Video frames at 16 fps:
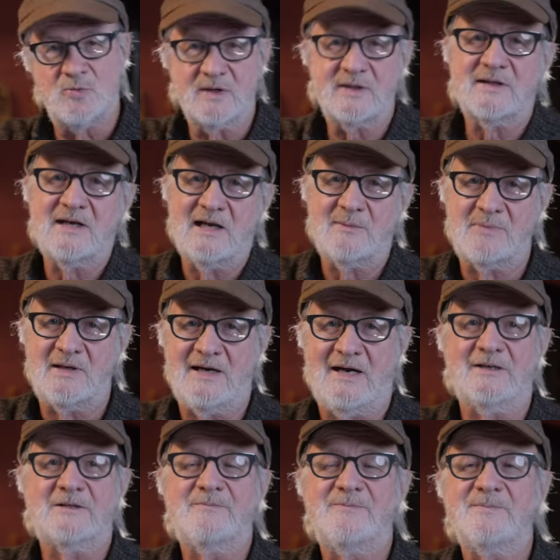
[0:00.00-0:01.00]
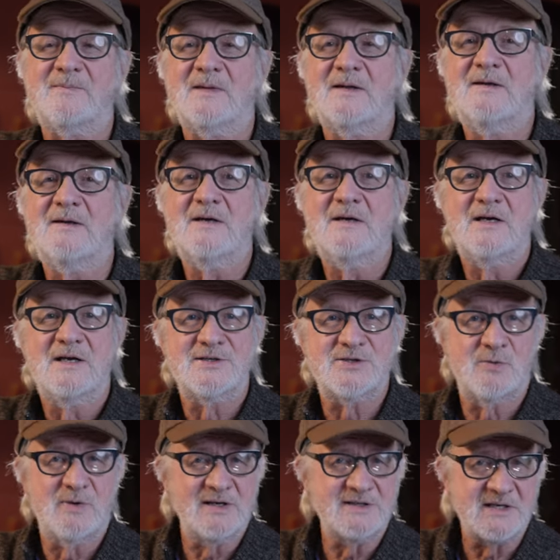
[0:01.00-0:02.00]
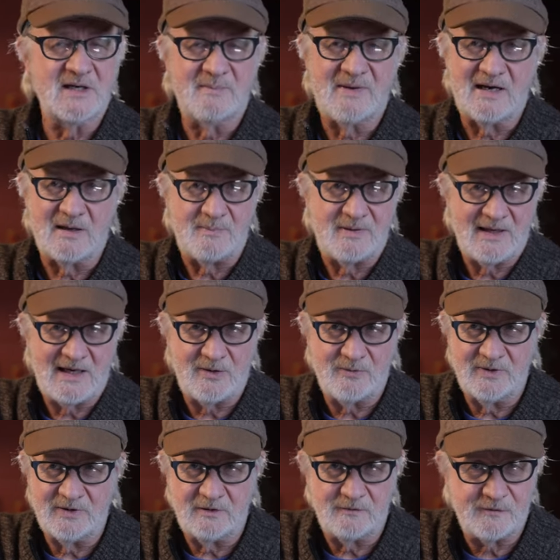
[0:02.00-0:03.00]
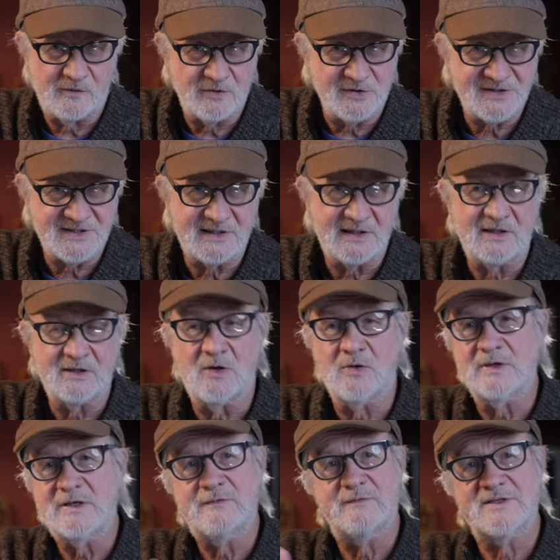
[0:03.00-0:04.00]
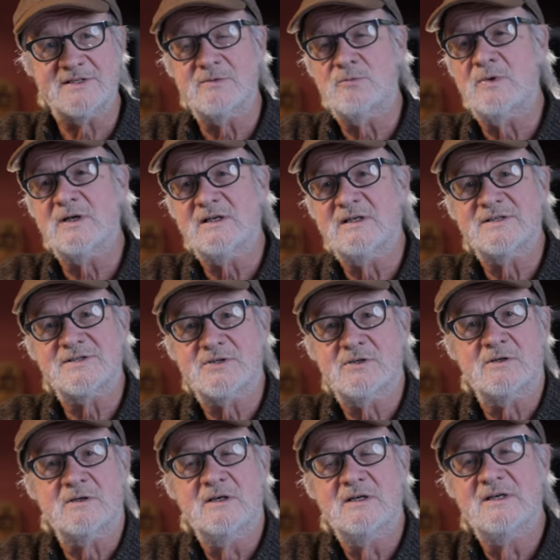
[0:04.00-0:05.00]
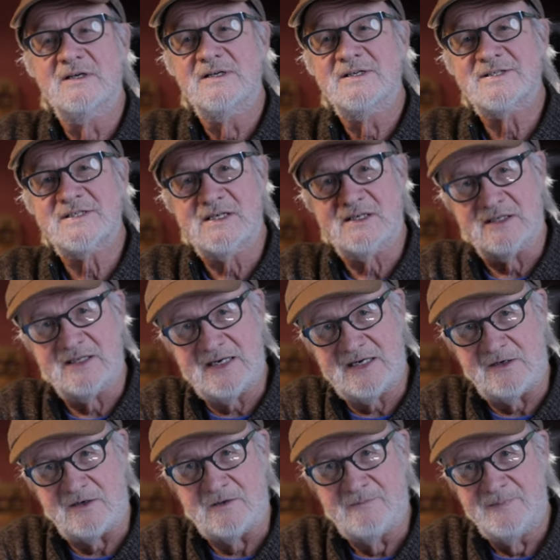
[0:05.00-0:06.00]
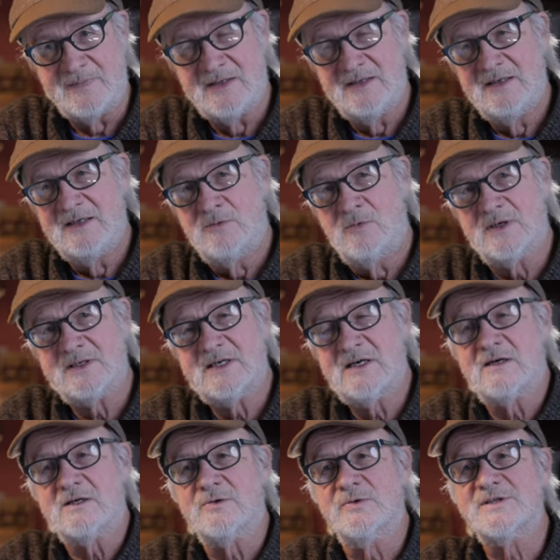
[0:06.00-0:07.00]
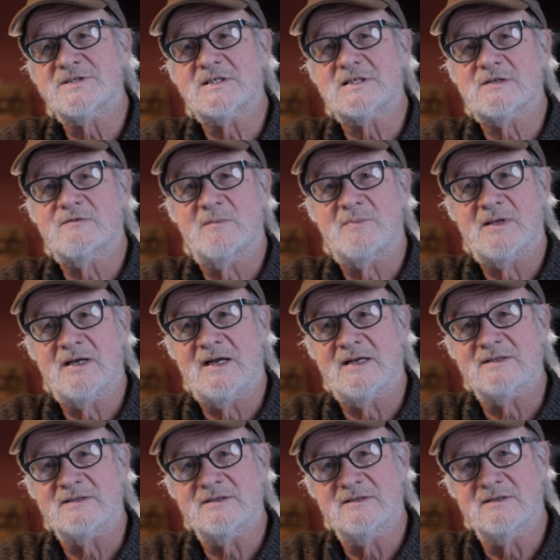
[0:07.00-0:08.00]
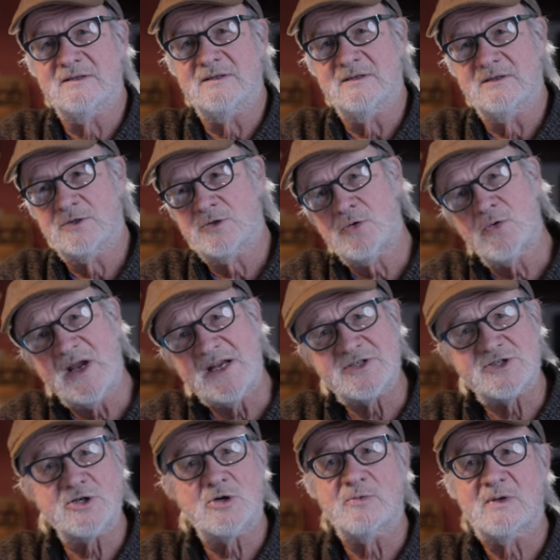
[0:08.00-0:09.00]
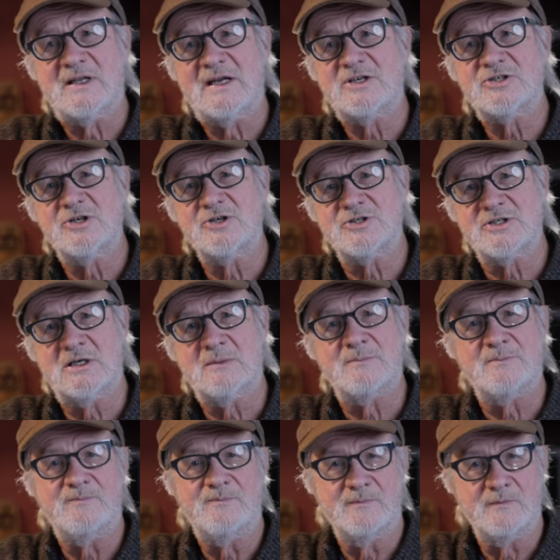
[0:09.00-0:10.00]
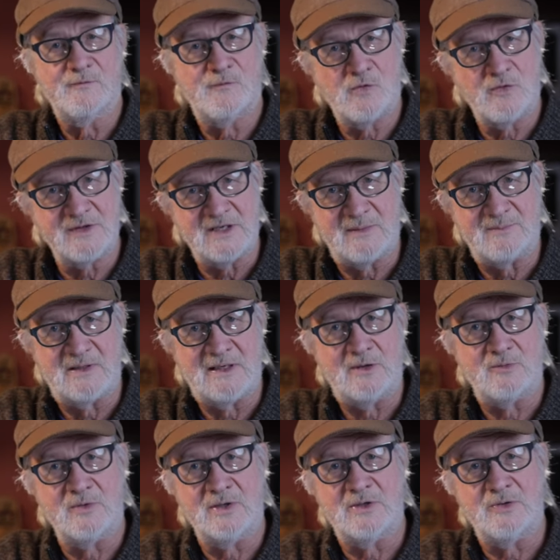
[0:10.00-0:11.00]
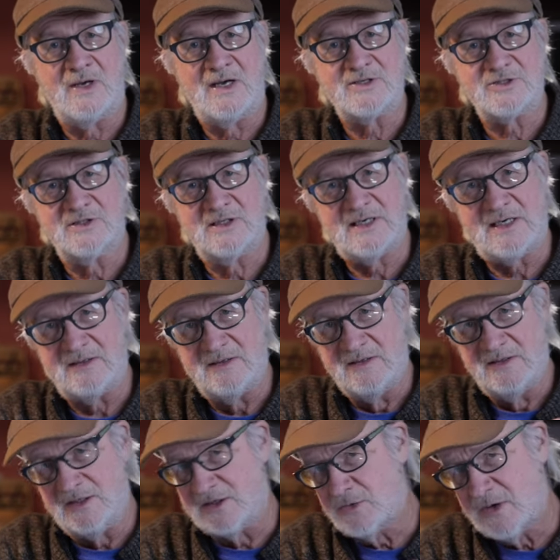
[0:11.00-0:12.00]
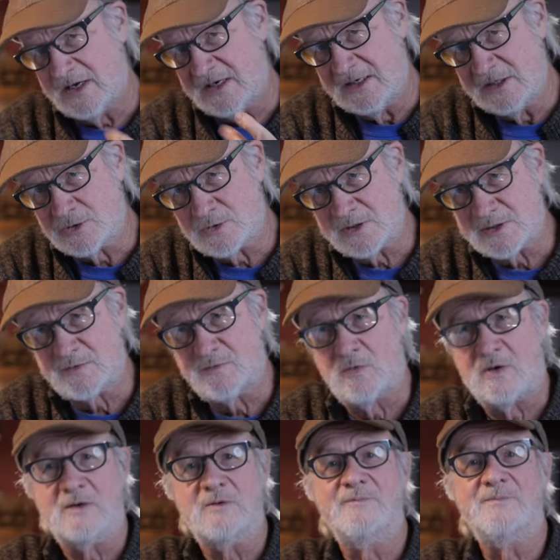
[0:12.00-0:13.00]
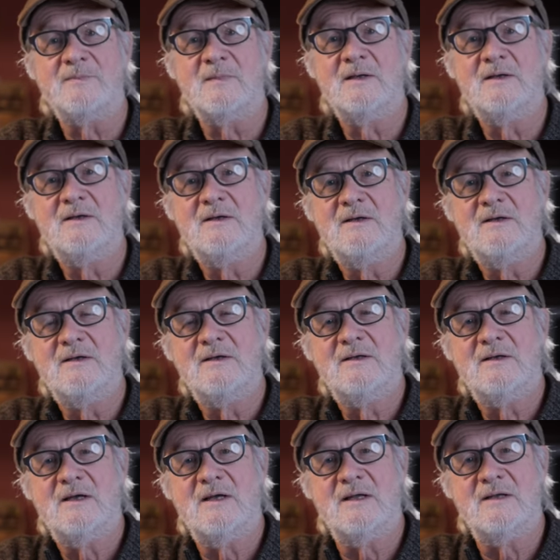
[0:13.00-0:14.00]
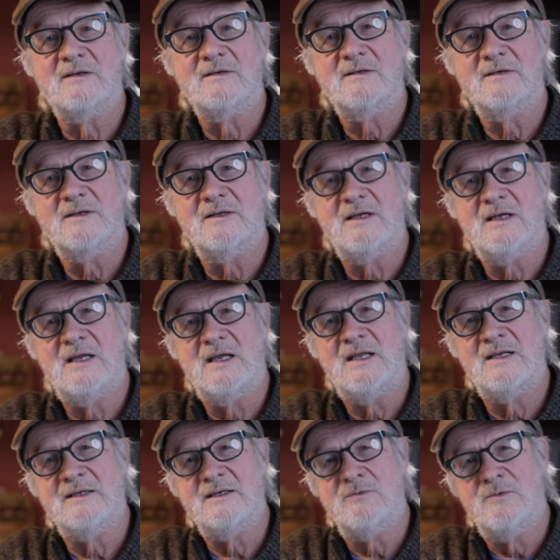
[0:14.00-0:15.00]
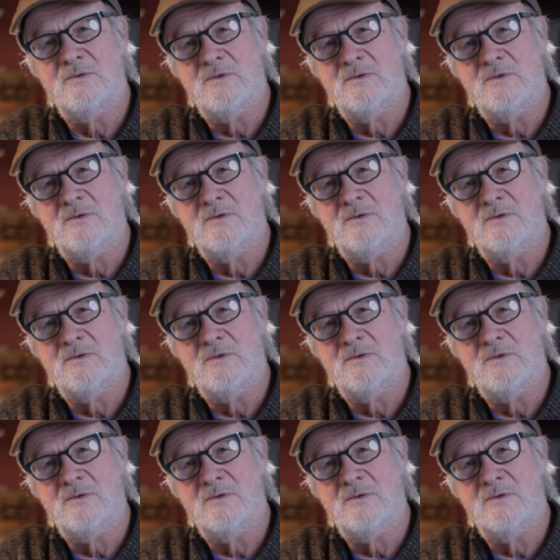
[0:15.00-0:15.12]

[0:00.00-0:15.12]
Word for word: with that plant? So what is it about a plant when you first see it or even witness or see it later? What characteristics of a plant creates your relationship for that plant where you actually you create an interest for it. And and